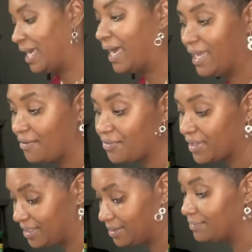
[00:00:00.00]
I
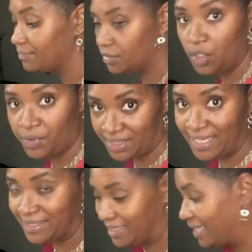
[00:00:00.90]
have, noticed
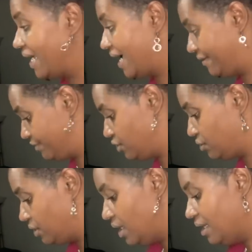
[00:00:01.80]
I say have to
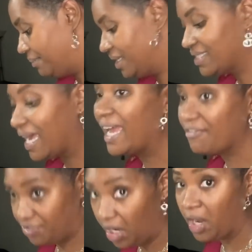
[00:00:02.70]
because I
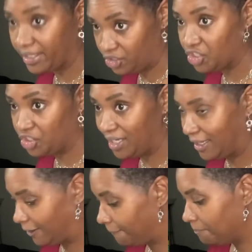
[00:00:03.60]
have not just yet.